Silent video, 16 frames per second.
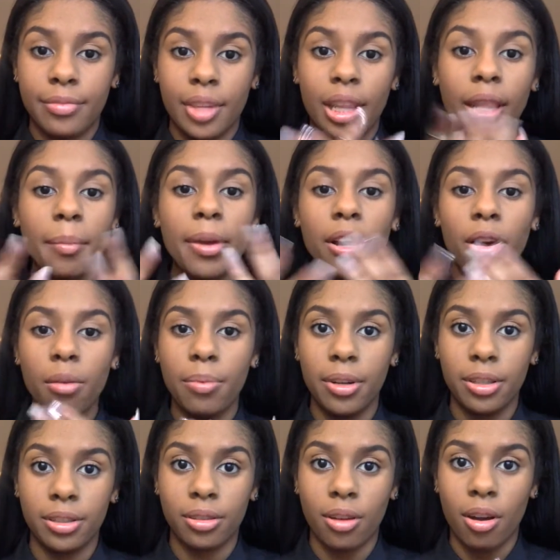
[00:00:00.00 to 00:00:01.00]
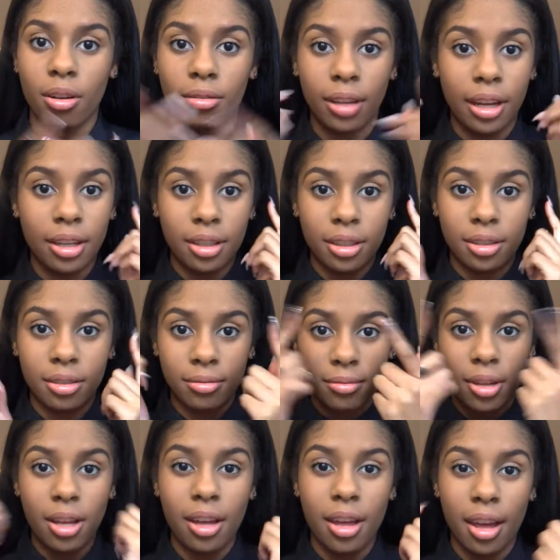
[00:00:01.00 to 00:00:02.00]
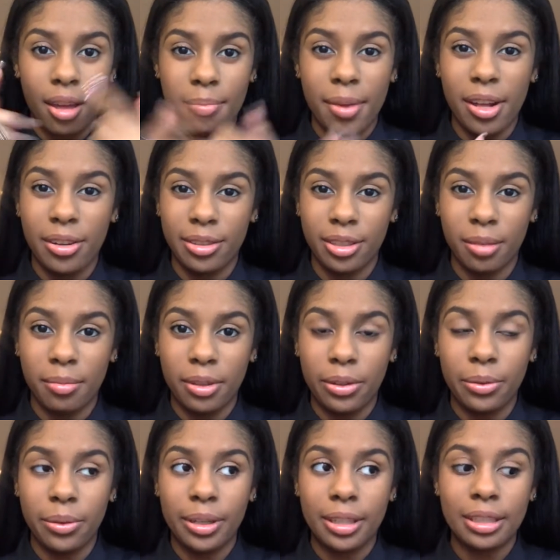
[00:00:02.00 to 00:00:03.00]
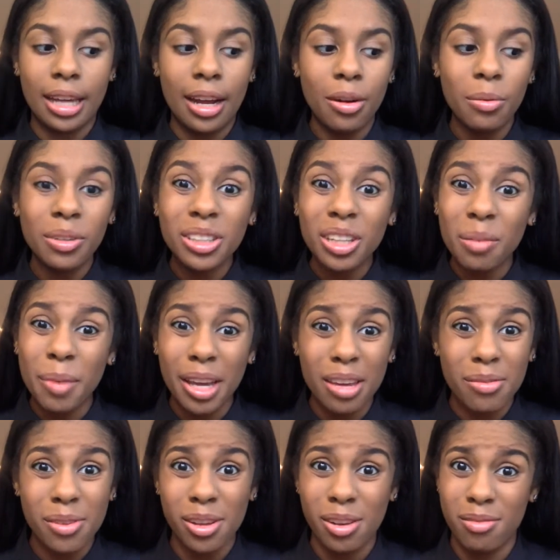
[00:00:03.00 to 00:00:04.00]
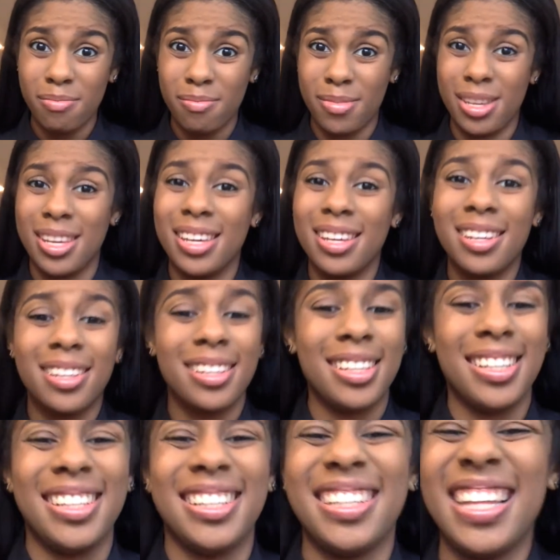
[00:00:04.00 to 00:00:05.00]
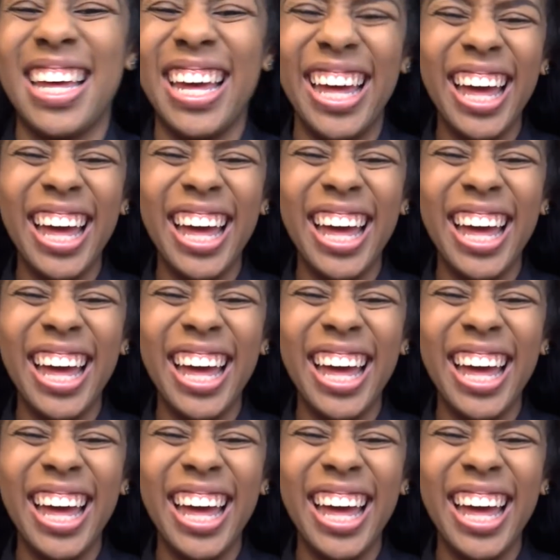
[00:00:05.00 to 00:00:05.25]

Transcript: Let me go put a scarf, like a, a headband or something on because I don't want y'all making fun of me.